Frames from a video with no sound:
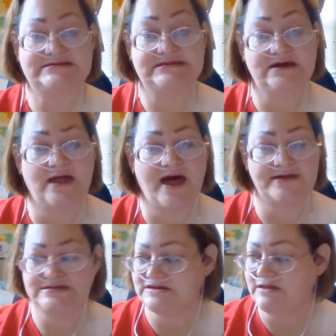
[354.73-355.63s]
I
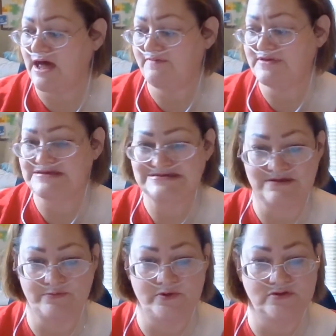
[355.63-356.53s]
still have the
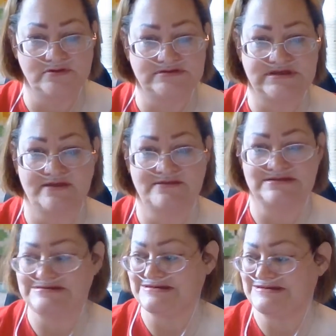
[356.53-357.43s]
sniffles and the
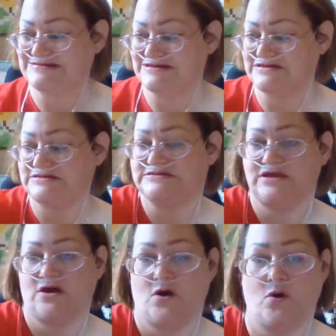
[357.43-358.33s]
sneezies,
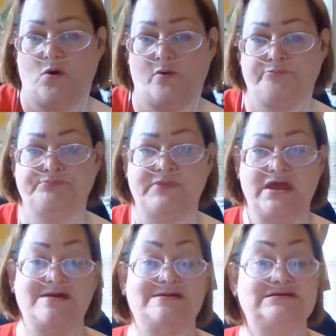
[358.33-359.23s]
so
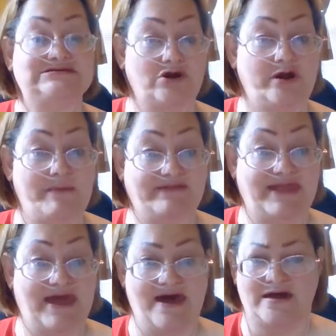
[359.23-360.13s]
sorry about
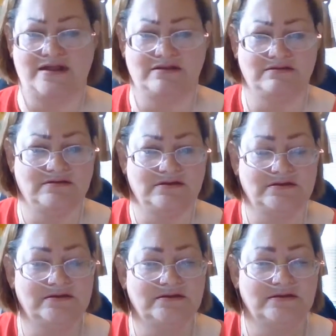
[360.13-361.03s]
that.
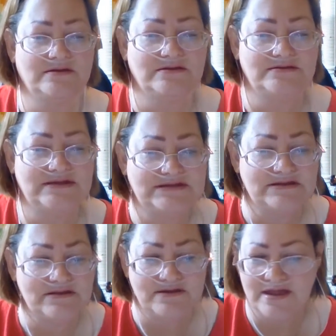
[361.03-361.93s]
Does it
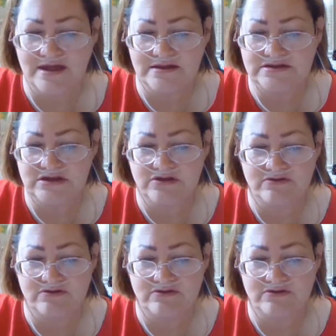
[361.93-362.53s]
look like to you